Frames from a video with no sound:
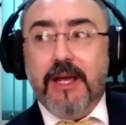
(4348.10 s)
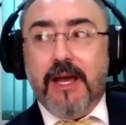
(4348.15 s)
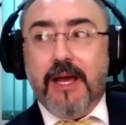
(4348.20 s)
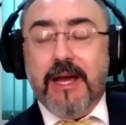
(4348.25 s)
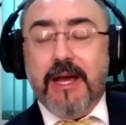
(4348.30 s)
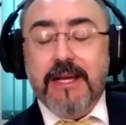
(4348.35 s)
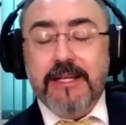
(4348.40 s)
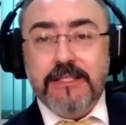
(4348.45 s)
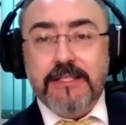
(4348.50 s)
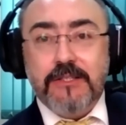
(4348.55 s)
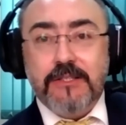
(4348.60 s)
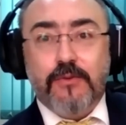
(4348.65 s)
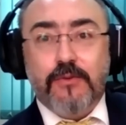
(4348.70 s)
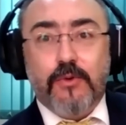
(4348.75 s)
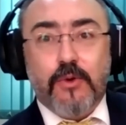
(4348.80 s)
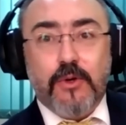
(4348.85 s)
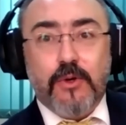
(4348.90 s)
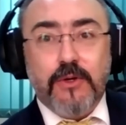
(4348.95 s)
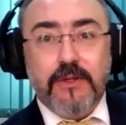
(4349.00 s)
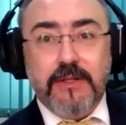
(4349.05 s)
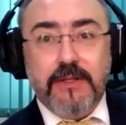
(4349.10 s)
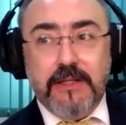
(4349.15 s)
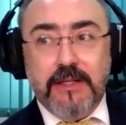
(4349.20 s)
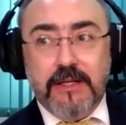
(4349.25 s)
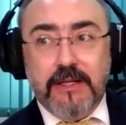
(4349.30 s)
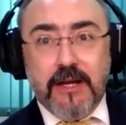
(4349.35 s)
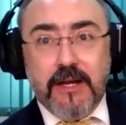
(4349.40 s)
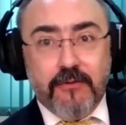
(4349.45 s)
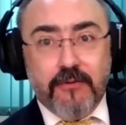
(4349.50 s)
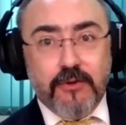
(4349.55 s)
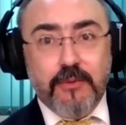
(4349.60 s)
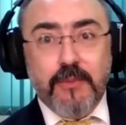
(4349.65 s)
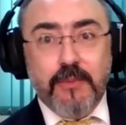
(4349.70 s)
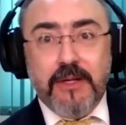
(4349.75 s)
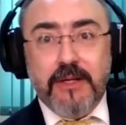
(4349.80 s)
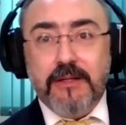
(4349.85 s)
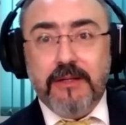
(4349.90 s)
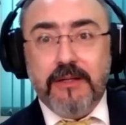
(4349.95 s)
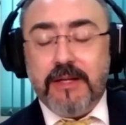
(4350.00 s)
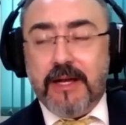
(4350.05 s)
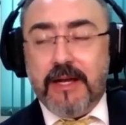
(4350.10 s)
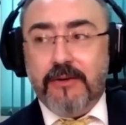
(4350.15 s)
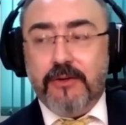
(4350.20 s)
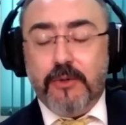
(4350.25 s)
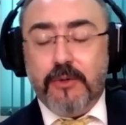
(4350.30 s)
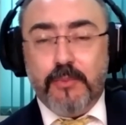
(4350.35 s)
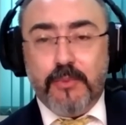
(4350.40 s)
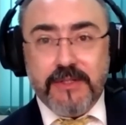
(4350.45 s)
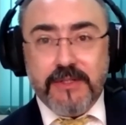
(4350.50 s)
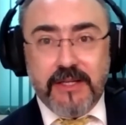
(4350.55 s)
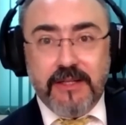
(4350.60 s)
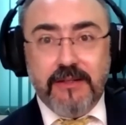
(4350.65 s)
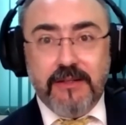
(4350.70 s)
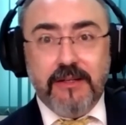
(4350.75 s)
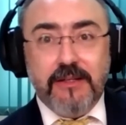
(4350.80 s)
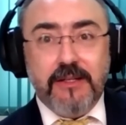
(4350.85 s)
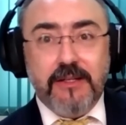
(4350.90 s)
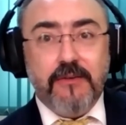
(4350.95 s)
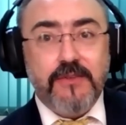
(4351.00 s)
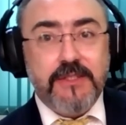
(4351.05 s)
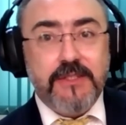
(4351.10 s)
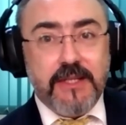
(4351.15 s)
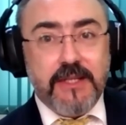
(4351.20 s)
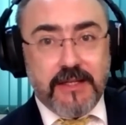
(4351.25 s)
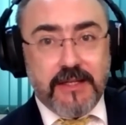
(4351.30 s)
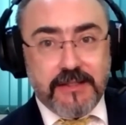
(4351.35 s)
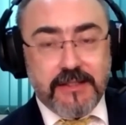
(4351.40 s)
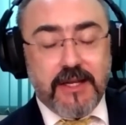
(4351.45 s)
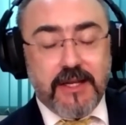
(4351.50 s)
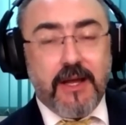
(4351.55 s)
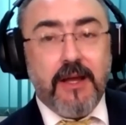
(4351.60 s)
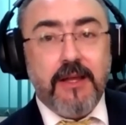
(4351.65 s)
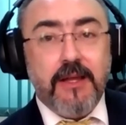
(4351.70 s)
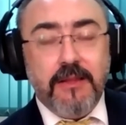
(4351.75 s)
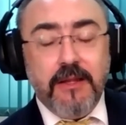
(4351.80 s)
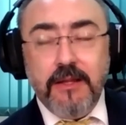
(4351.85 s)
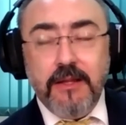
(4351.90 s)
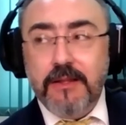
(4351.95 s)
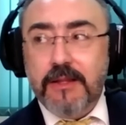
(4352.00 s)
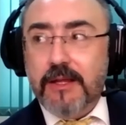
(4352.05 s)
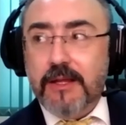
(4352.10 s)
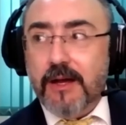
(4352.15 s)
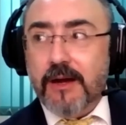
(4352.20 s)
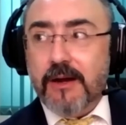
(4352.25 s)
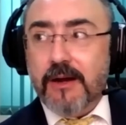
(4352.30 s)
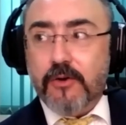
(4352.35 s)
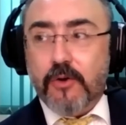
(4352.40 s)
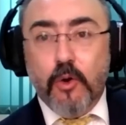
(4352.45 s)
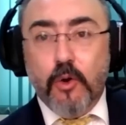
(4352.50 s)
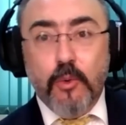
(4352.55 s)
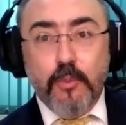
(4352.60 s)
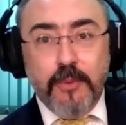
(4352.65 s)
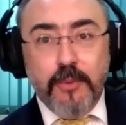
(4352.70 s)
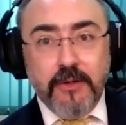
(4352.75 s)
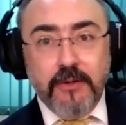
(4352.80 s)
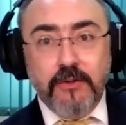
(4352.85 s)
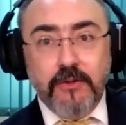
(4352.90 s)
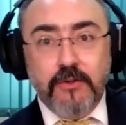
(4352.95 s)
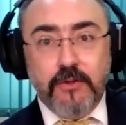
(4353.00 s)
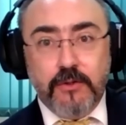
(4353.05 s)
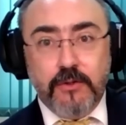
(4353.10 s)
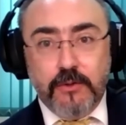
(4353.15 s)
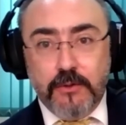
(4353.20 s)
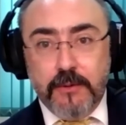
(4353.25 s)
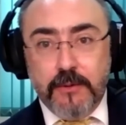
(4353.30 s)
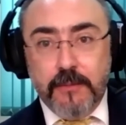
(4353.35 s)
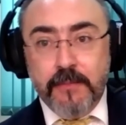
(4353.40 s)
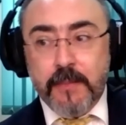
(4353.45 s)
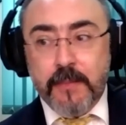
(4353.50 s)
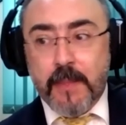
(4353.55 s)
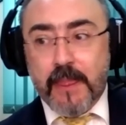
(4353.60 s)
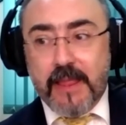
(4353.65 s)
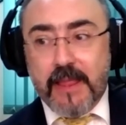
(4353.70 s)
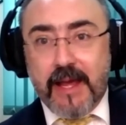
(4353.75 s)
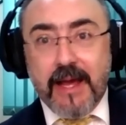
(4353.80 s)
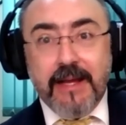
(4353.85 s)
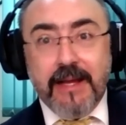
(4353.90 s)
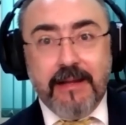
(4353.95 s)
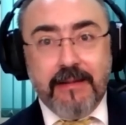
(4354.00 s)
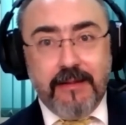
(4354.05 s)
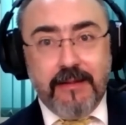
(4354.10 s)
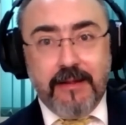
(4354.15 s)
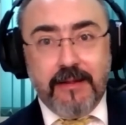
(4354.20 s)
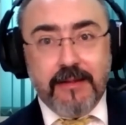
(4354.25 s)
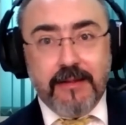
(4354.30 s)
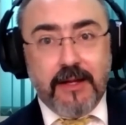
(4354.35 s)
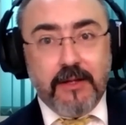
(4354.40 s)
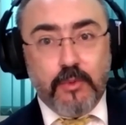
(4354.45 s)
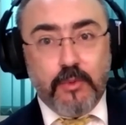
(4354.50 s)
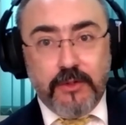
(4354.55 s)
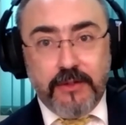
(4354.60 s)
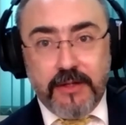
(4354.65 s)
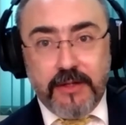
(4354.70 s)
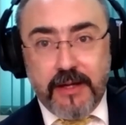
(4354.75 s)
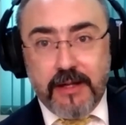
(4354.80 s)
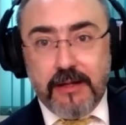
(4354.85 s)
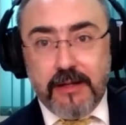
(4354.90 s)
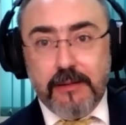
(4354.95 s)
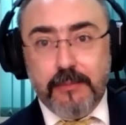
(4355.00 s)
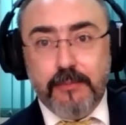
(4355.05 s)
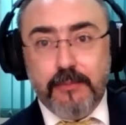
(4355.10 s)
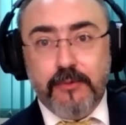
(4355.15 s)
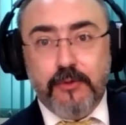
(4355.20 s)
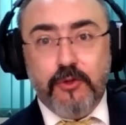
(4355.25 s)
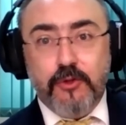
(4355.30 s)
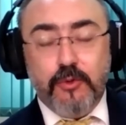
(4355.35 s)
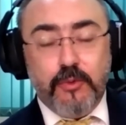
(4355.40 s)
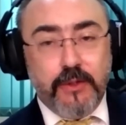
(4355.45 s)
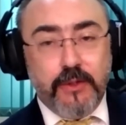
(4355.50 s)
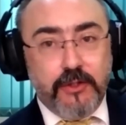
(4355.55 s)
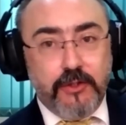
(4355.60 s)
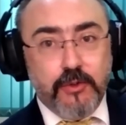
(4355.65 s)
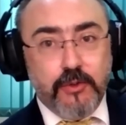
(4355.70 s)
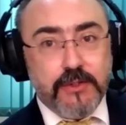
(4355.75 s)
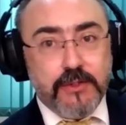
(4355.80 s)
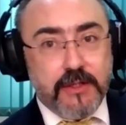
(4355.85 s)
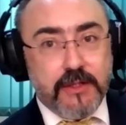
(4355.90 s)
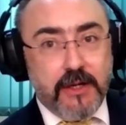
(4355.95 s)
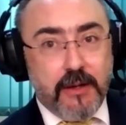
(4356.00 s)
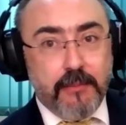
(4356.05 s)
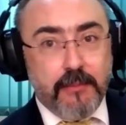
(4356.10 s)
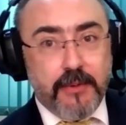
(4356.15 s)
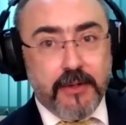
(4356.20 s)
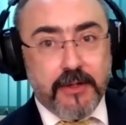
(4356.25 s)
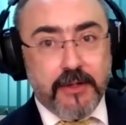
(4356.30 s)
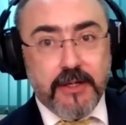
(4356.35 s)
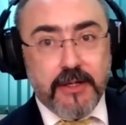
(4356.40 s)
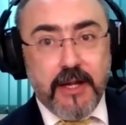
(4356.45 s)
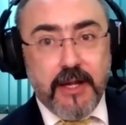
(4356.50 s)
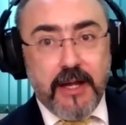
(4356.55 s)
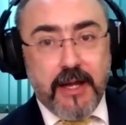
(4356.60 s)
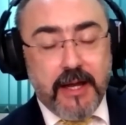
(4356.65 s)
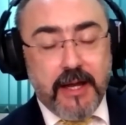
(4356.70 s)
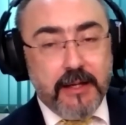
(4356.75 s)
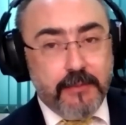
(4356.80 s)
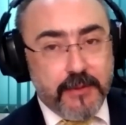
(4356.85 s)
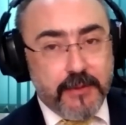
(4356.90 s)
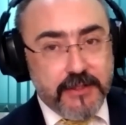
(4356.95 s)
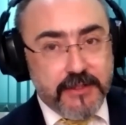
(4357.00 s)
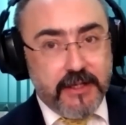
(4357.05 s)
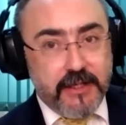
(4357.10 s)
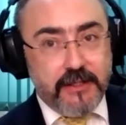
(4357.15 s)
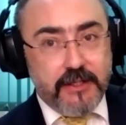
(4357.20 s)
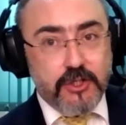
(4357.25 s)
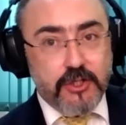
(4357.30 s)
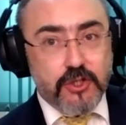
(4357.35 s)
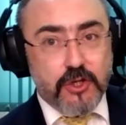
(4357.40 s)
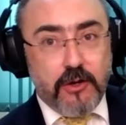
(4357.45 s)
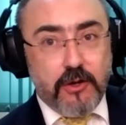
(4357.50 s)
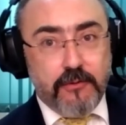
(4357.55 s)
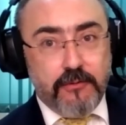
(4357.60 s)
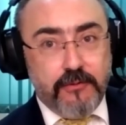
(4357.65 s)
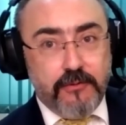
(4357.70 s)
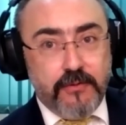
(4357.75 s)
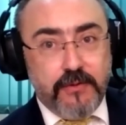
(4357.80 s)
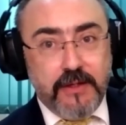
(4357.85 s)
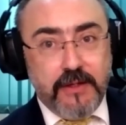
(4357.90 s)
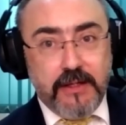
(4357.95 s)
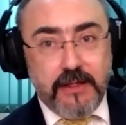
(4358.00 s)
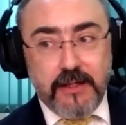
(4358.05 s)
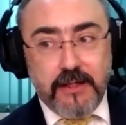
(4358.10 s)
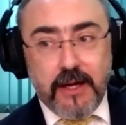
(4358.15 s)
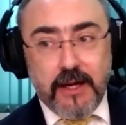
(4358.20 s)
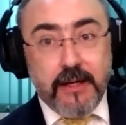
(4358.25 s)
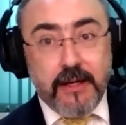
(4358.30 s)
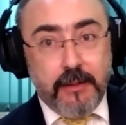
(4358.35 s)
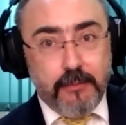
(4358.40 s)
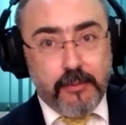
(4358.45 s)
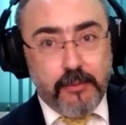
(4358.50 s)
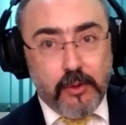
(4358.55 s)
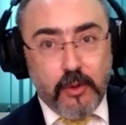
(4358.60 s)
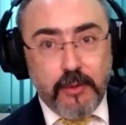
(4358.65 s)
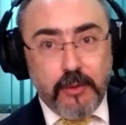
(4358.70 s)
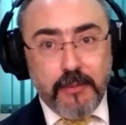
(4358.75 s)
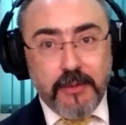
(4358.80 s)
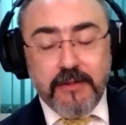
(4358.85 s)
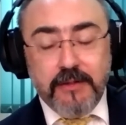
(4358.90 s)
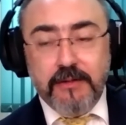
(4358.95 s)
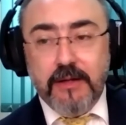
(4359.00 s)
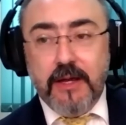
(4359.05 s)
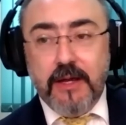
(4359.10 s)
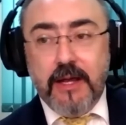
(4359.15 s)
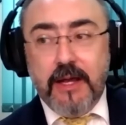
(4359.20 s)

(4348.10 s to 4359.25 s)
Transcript: As for the government and representatives, yes, I think they are open to anything that would help to reduce the number and percentage of the unemployment.